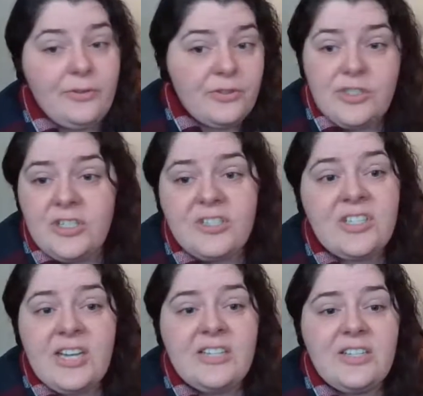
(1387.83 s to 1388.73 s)
So just
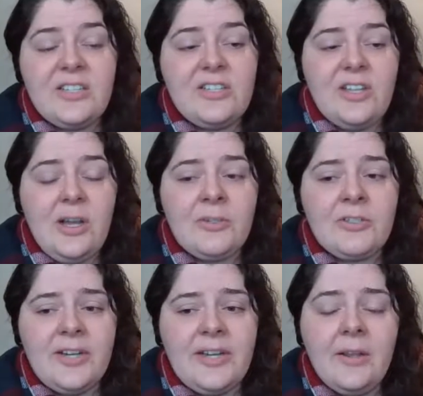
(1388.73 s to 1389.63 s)
changing the
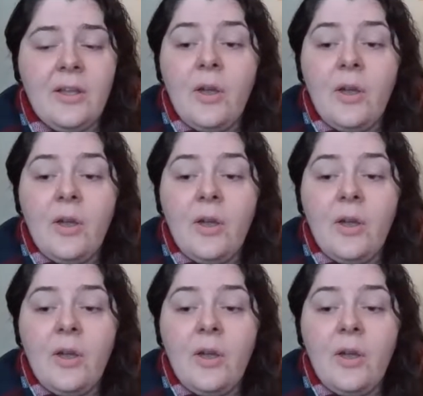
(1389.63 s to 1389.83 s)
geometry